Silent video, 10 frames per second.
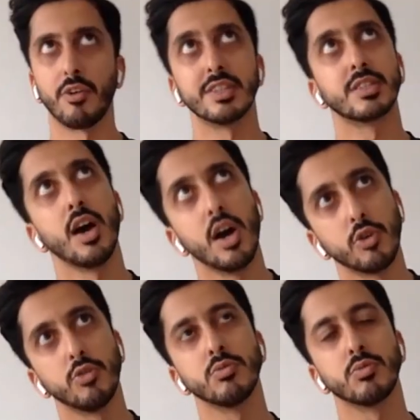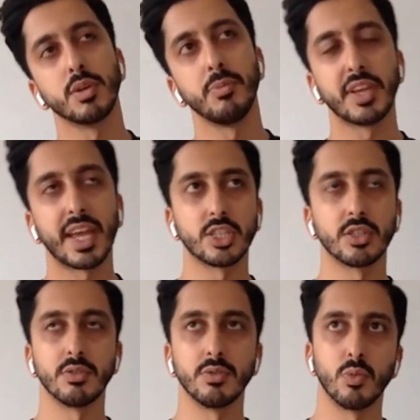Our internal
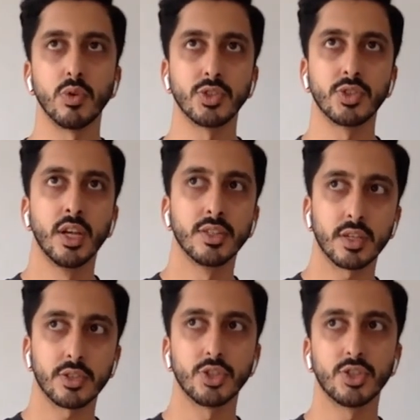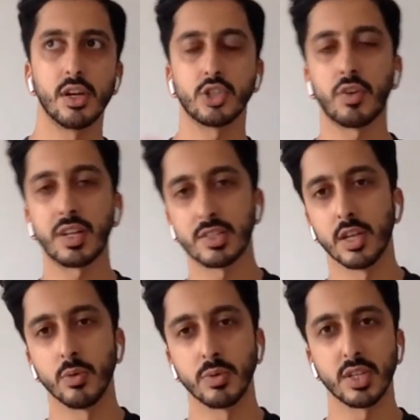communication was such and such, our
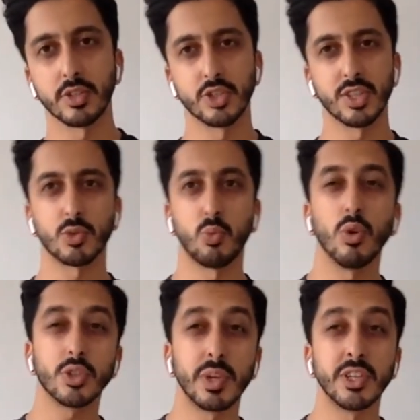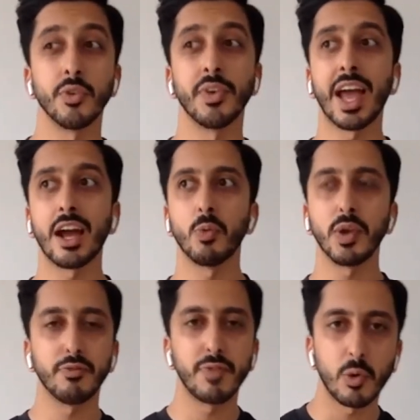external was such and such. What do we do now?
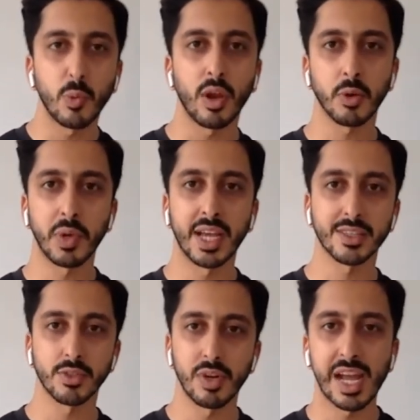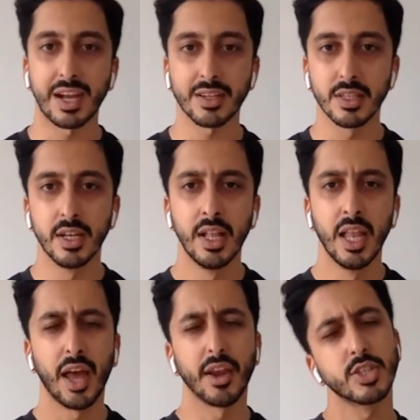We felt like we had to react.
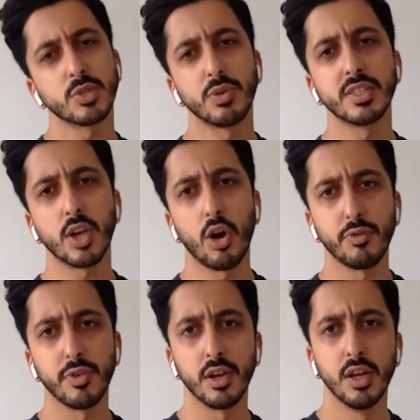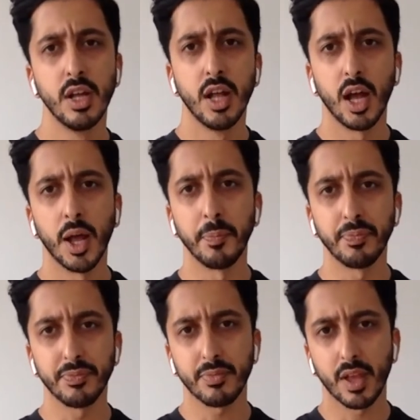And I just wanted to offer
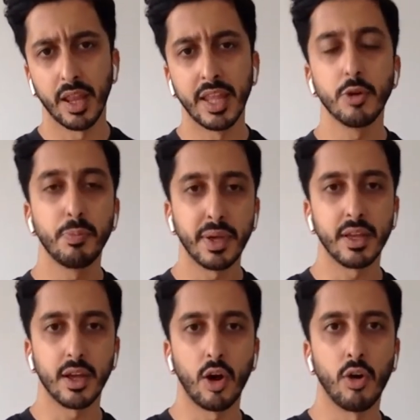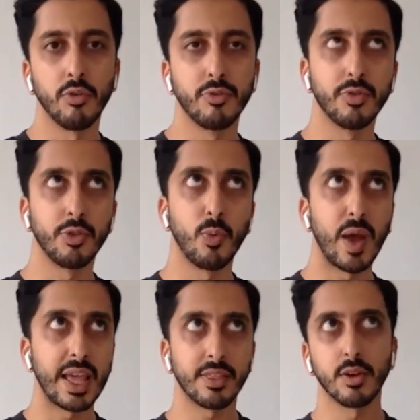a little bit of the
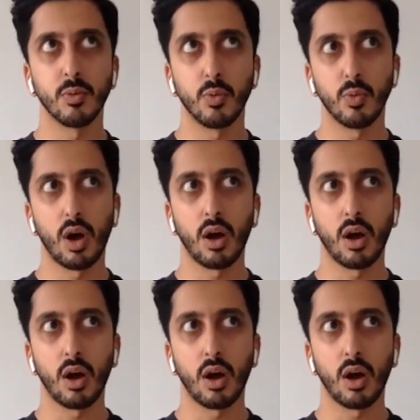way that